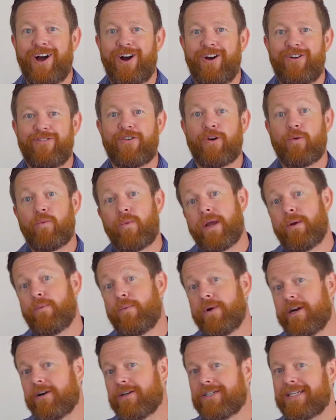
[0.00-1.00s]
over when
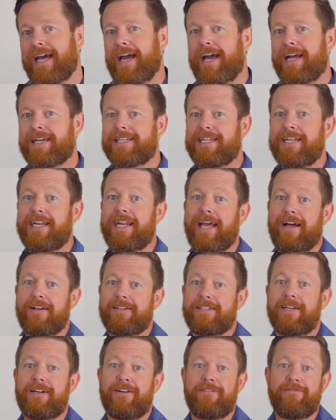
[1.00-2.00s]
we are taxed and how
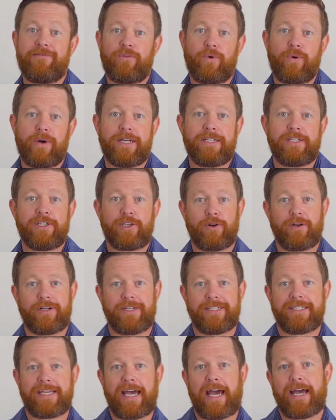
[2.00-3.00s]
to avoid
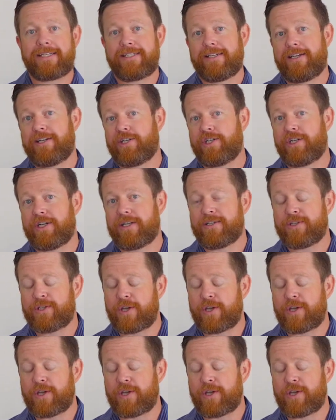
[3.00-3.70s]
certain taxation.